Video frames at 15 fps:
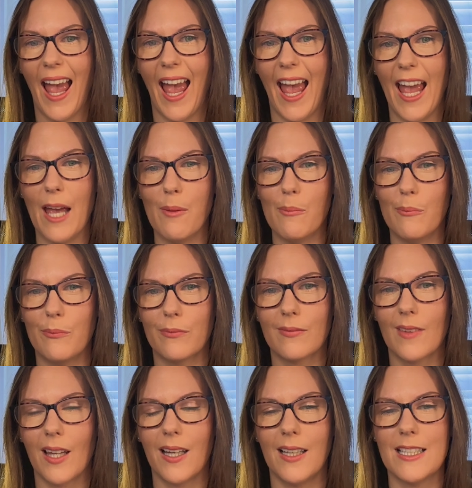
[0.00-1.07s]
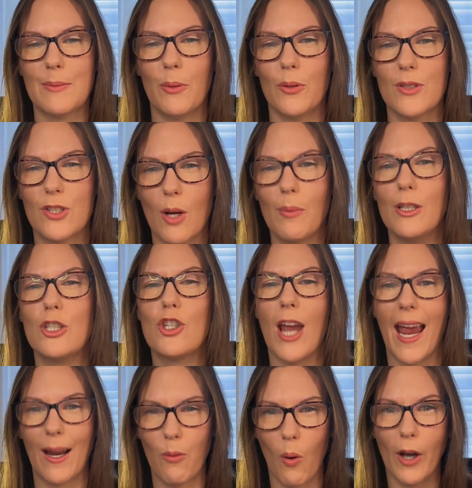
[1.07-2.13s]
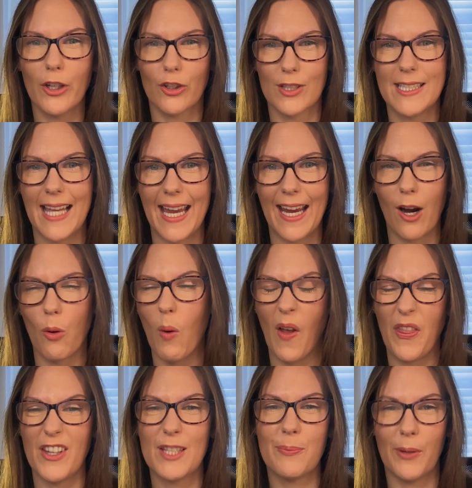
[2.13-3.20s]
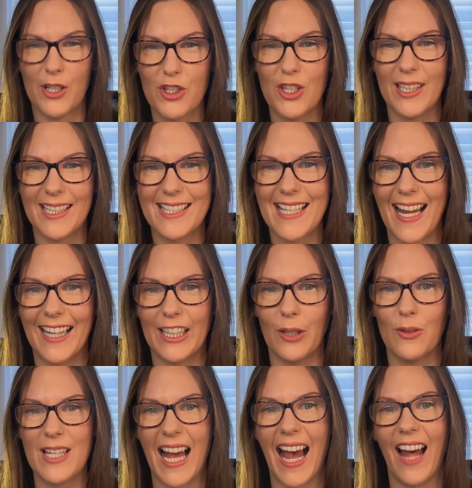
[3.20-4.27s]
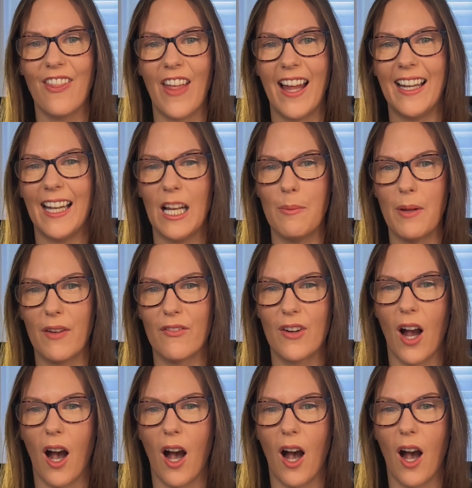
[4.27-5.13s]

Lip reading: I suppose, double check what you're saying or what the spreadsheet is telling you, to add that little bit of